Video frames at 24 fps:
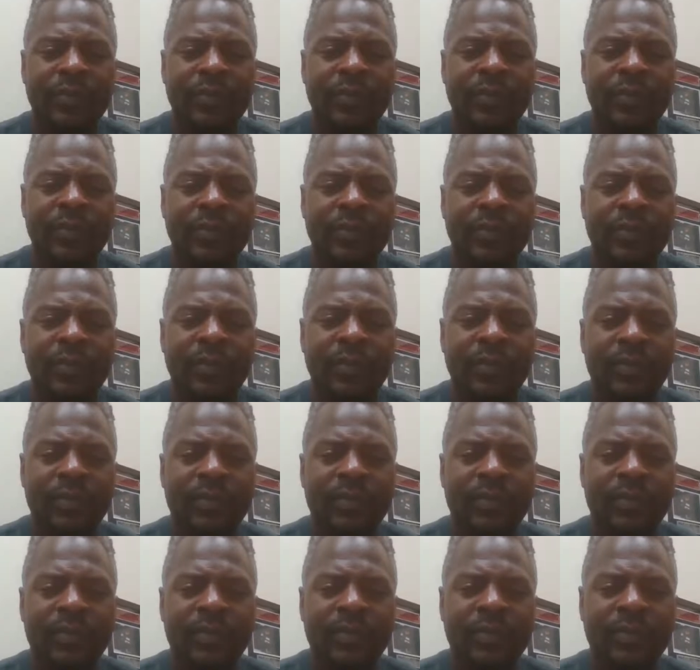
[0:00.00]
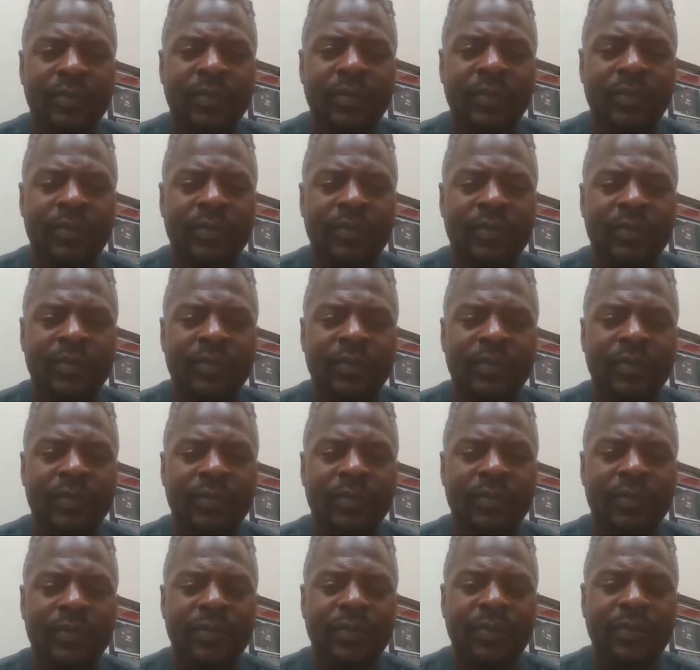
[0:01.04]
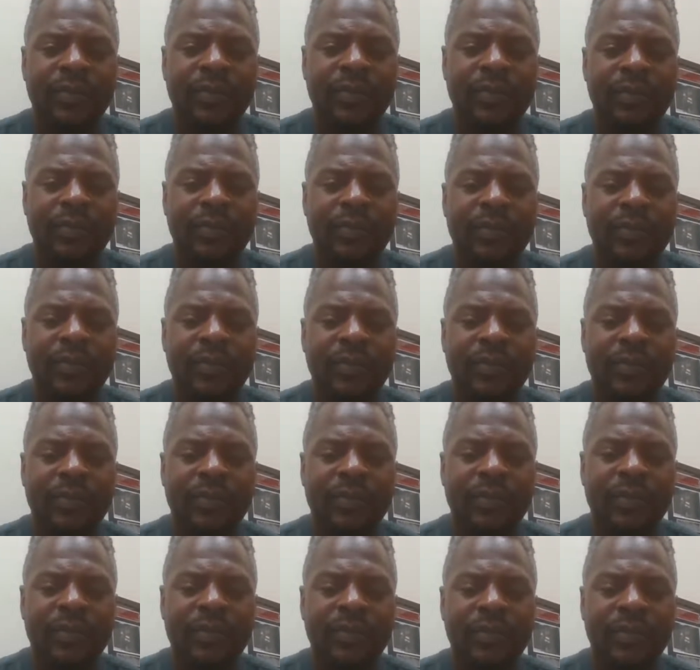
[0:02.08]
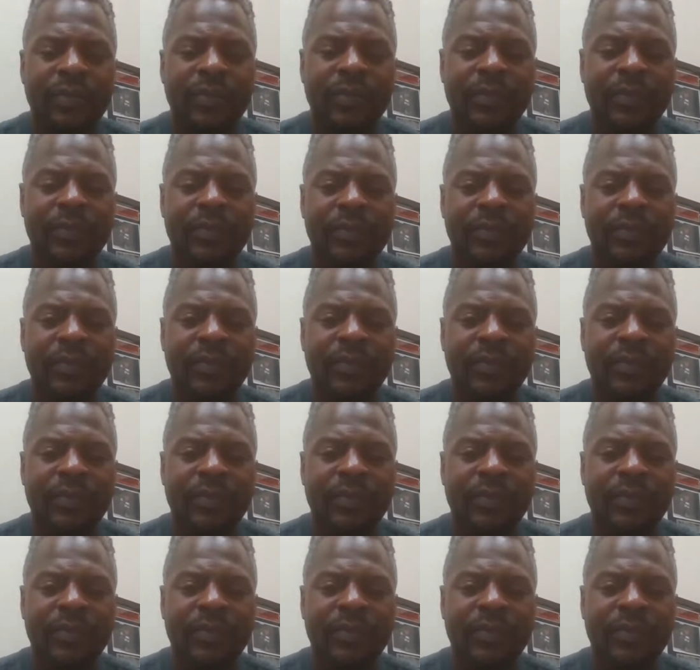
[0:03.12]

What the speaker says: This person isn't speaking.